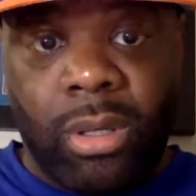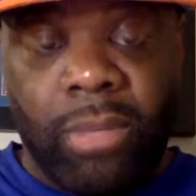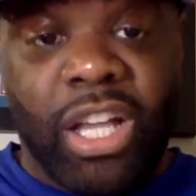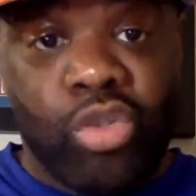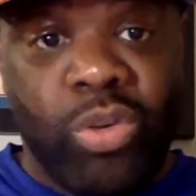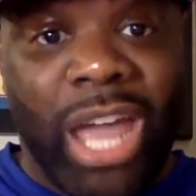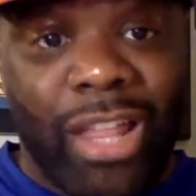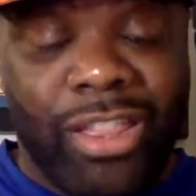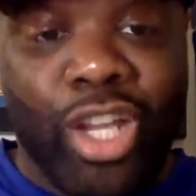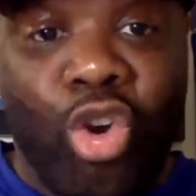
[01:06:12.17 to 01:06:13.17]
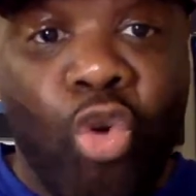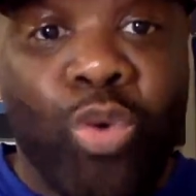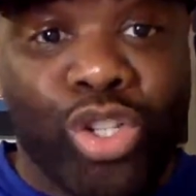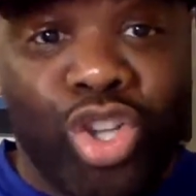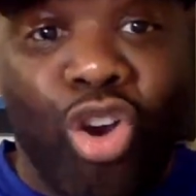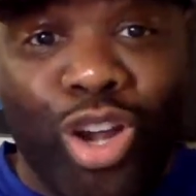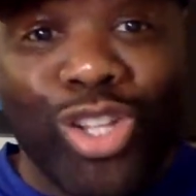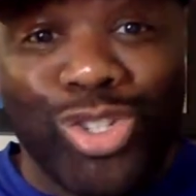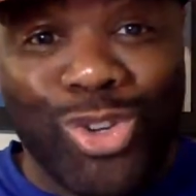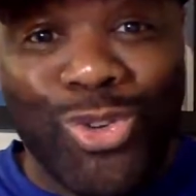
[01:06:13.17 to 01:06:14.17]
Because we gotta think who we're
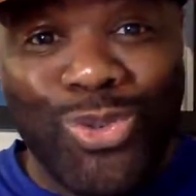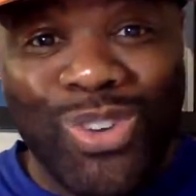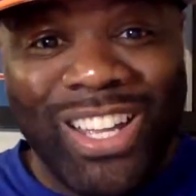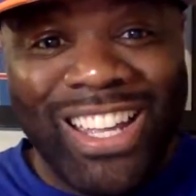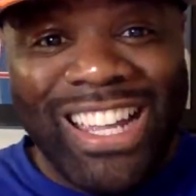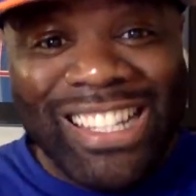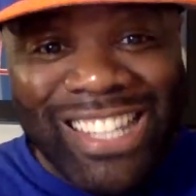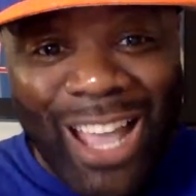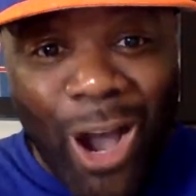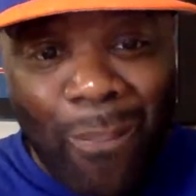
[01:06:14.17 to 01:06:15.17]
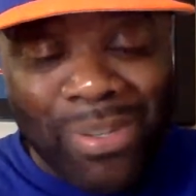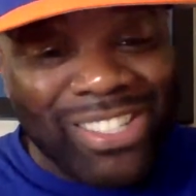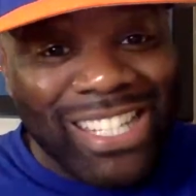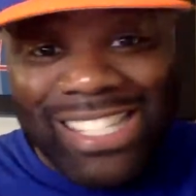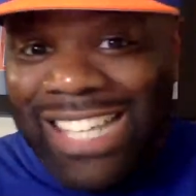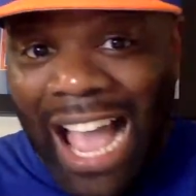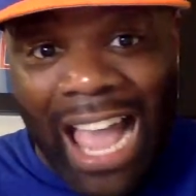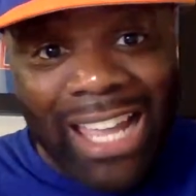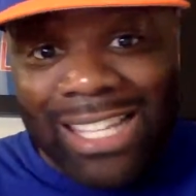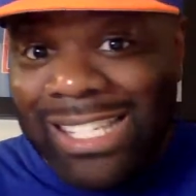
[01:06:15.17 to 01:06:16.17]
turning to help us. This
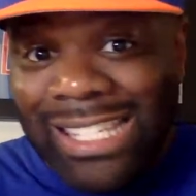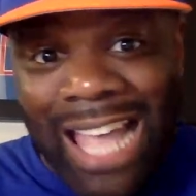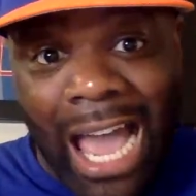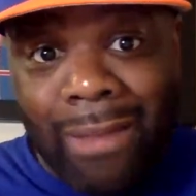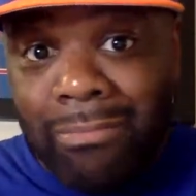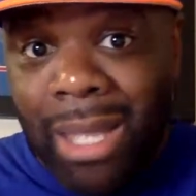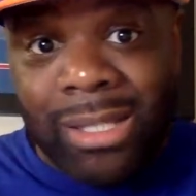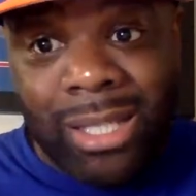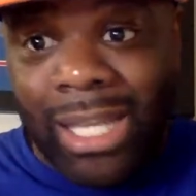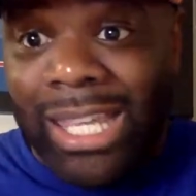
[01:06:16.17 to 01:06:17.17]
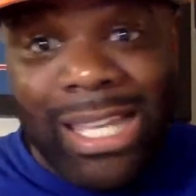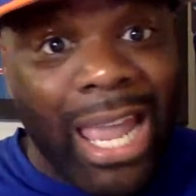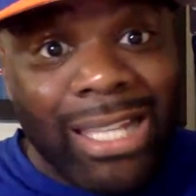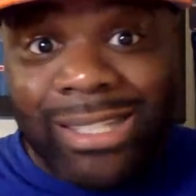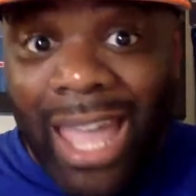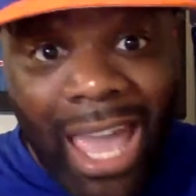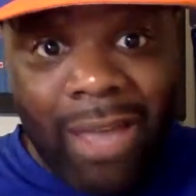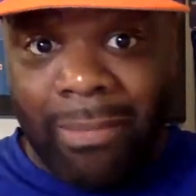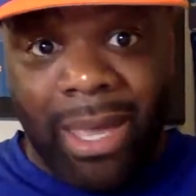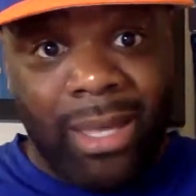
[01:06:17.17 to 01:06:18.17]
guy is not meant to, like, he ain't
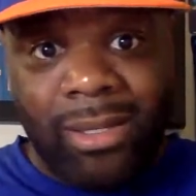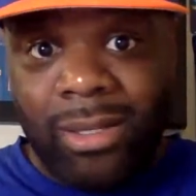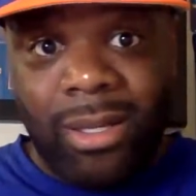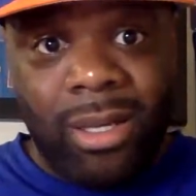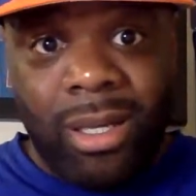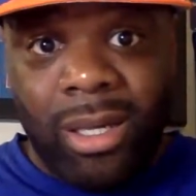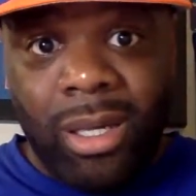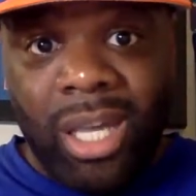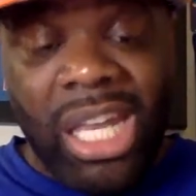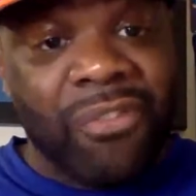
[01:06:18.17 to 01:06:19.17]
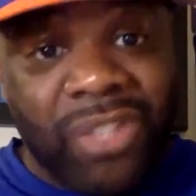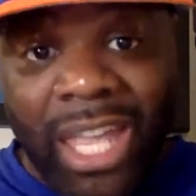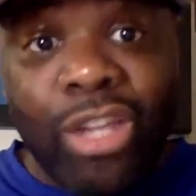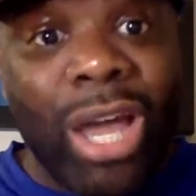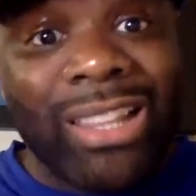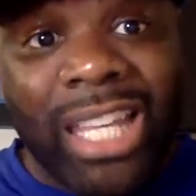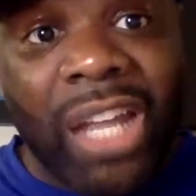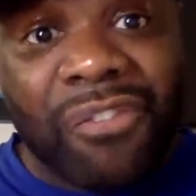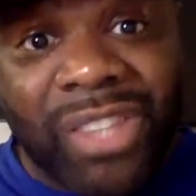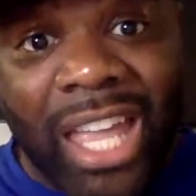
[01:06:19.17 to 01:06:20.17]
there, man. And you gotta think,
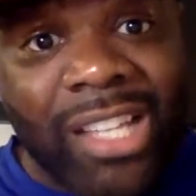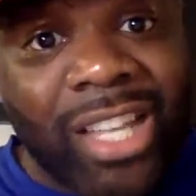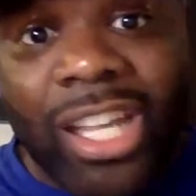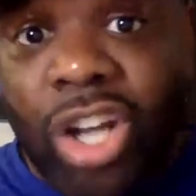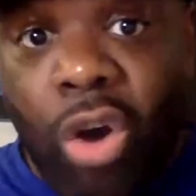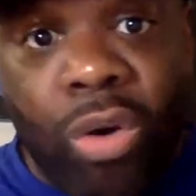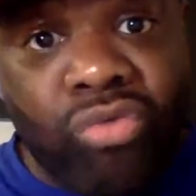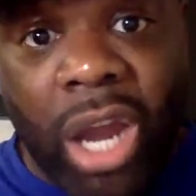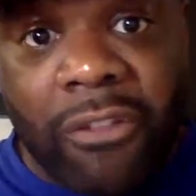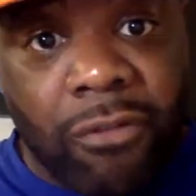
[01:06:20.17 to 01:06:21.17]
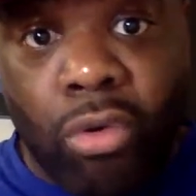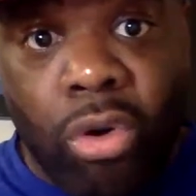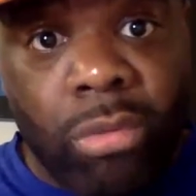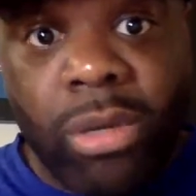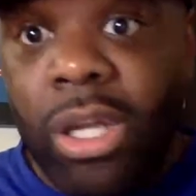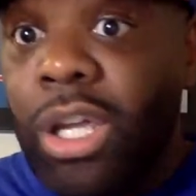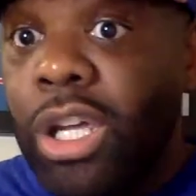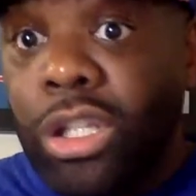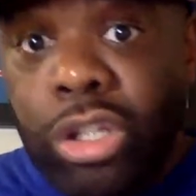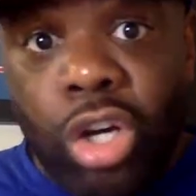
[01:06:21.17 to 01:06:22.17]
if things ain't going right for him,
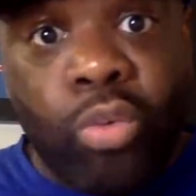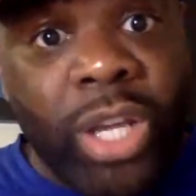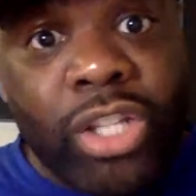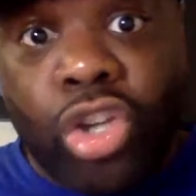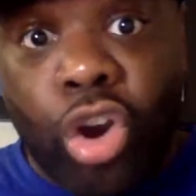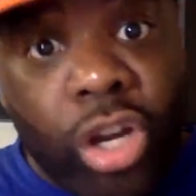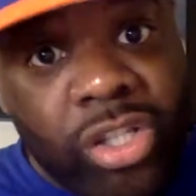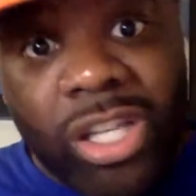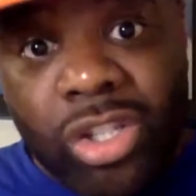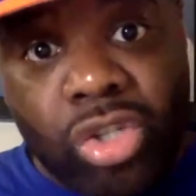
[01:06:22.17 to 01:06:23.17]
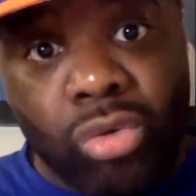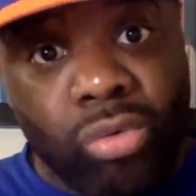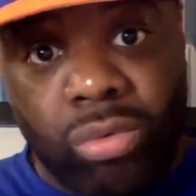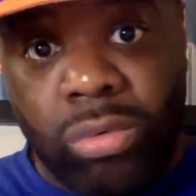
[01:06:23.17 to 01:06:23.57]
look what he turns into.